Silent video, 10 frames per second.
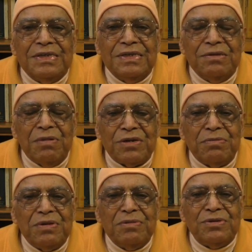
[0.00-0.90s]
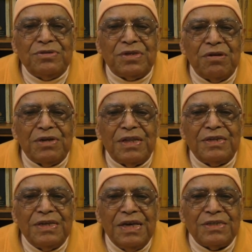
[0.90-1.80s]
You must be able to say
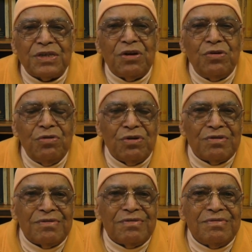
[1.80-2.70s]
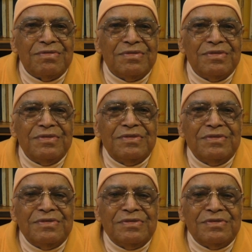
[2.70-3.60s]
whether yes or no."
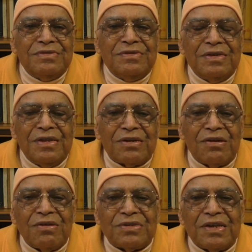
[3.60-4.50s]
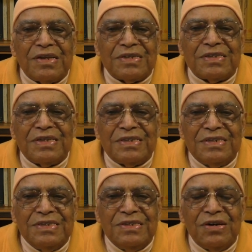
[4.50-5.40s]
Then the cloth seller said,
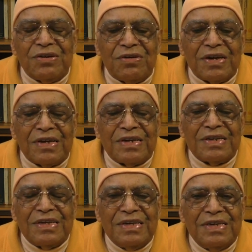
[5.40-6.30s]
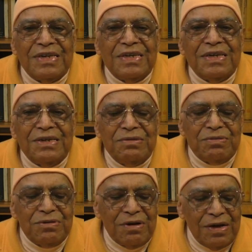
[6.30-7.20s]
"Your Honor, if
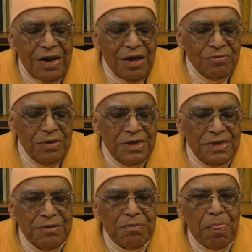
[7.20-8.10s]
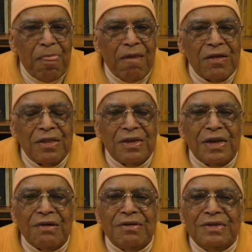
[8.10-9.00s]
you allow me, then
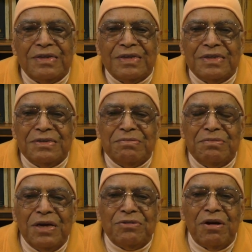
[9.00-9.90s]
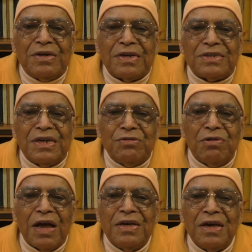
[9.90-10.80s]
I will make you understand
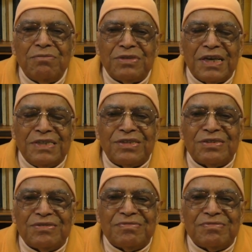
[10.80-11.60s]
why I am saying so."